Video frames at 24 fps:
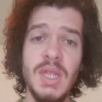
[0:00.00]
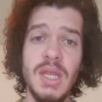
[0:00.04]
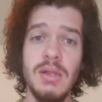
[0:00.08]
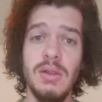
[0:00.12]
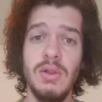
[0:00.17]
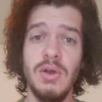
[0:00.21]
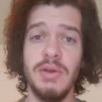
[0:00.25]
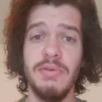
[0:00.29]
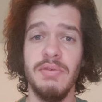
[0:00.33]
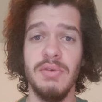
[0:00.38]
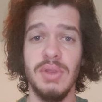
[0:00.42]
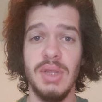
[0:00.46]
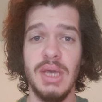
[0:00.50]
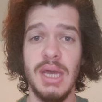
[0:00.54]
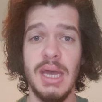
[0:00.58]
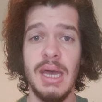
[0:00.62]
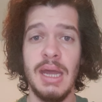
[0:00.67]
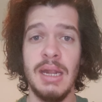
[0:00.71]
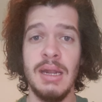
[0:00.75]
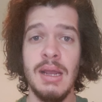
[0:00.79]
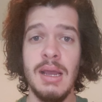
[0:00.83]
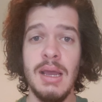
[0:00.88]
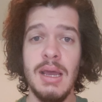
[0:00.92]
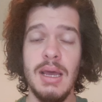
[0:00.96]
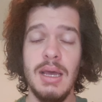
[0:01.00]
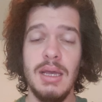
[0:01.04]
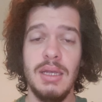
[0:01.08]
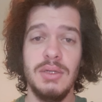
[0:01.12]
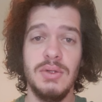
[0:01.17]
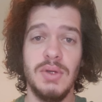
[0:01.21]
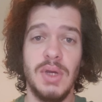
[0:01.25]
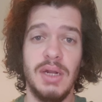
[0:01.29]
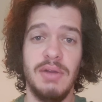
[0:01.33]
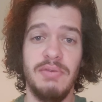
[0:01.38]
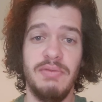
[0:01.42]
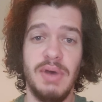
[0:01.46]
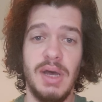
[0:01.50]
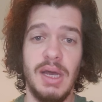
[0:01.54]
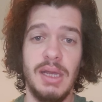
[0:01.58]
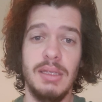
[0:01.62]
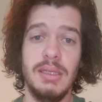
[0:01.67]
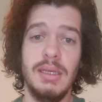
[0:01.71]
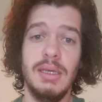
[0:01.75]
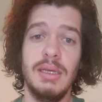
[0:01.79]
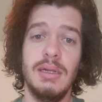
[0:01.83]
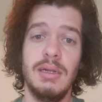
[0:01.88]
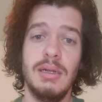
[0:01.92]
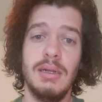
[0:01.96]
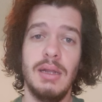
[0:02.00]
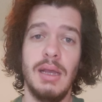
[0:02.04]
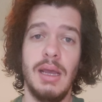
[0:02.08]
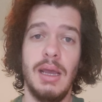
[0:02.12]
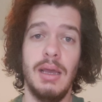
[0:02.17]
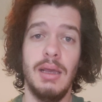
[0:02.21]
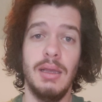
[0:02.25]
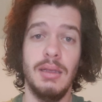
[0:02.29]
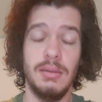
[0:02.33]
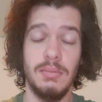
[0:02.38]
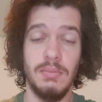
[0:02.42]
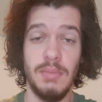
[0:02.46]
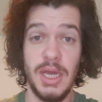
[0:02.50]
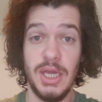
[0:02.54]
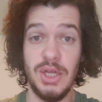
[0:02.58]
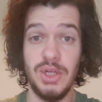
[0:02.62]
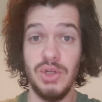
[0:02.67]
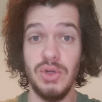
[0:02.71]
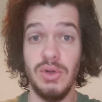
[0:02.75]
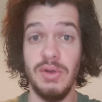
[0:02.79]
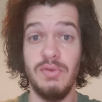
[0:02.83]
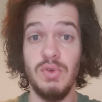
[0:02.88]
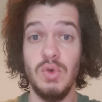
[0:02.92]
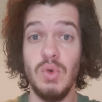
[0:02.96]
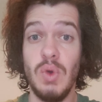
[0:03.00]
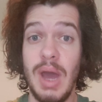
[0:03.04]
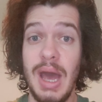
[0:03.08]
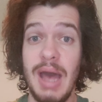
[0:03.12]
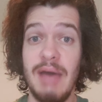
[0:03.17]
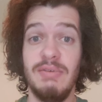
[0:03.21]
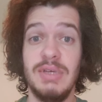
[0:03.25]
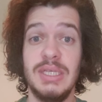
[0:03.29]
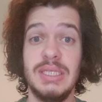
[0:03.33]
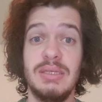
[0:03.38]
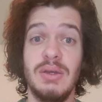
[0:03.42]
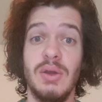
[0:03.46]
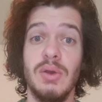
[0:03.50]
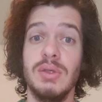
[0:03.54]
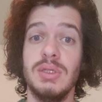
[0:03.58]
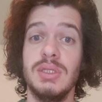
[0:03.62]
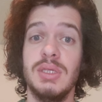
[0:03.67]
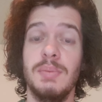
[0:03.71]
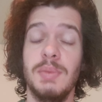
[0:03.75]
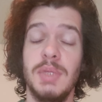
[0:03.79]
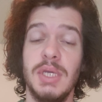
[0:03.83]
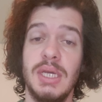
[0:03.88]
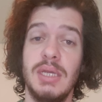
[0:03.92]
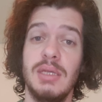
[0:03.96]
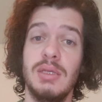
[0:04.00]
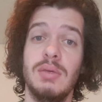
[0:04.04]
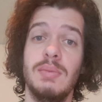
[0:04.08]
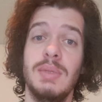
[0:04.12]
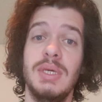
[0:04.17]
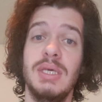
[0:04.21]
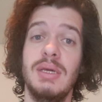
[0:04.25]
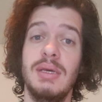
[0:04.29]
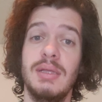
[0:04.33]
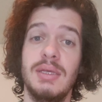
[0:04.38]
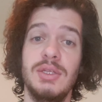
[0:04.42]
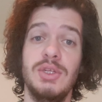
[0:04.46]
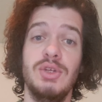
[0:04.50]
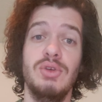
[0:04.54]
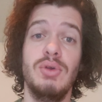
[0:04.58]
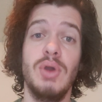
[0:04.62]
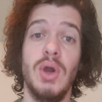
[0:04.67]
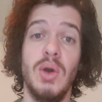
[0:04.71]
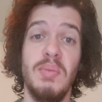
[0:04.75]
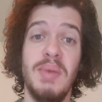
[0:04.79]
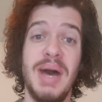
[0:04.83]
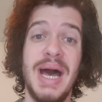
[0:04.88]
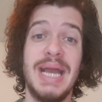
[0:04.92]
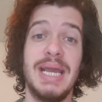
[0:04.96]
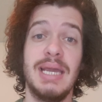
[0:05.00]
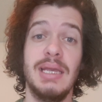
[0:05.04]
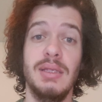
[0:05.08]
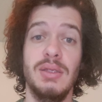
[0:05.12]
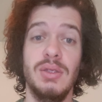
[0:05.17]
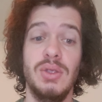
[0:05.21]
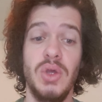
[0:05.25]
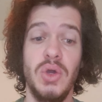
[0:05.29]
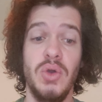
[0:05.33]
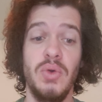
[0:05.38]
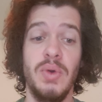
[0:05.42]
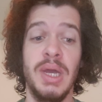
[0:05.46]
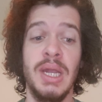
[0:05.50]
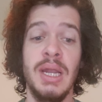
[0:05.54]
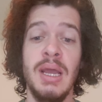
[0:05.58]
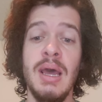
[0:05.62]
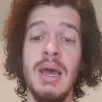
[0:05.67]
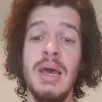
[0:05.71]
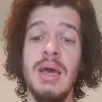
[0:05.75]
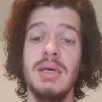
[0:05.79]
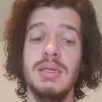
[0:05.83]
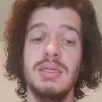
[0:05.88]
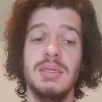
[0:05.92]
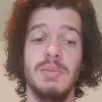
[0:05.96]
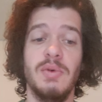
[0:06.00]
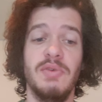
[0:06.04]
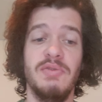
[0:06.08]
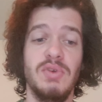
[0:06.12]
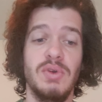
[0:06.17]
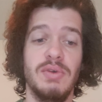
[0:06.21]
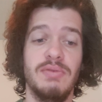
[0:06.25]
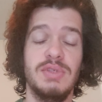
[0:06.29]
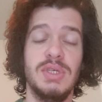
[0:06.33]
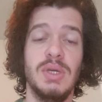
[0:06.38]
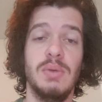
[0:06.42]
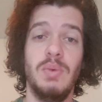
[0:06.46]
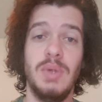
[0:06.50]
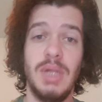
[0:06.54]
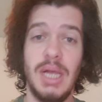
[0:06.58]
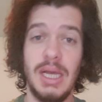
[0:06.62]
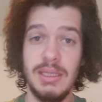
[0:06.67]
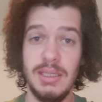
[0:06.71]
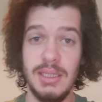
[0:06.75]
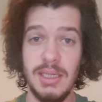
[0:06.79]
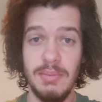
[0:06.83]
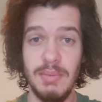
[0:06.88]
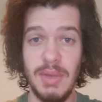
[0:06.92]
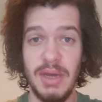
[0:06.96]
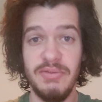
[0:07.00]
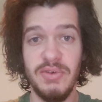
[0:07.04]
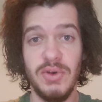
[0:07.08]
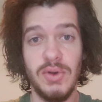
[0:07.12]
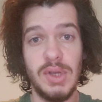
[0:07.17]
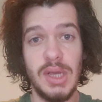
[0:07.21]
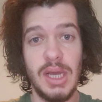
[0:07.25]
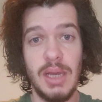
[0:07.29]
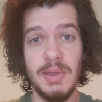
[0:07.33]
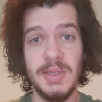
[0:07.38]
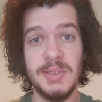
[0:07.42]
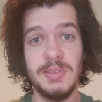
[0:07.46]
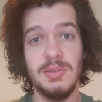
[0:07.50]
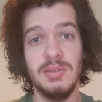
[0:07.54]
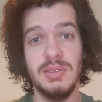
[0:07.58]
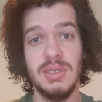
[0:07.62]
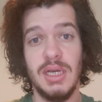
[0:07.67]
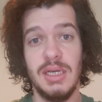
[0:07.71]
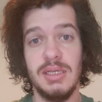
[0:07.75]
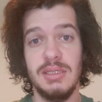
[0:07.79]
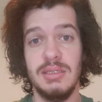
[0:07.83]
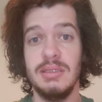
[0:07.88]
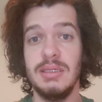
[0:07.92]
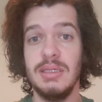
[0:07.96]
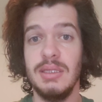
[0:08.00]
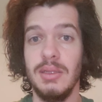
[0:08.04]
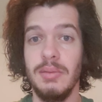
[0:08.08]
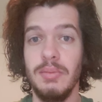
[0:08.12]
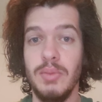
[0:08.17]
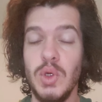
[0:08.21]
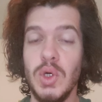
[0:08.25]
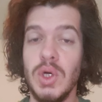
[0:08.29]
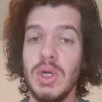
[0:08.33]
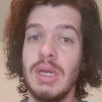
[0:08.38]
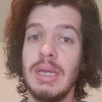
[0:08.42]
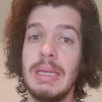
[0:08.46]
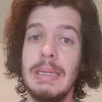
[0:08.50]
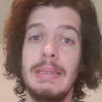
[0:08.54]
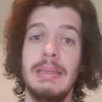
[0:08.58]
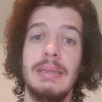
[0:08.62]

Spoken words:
look for that, try to find it, and make sure if you haven't turned something into me that you go back and do it. Some of you have said, well, I did my vocab exercises in the book.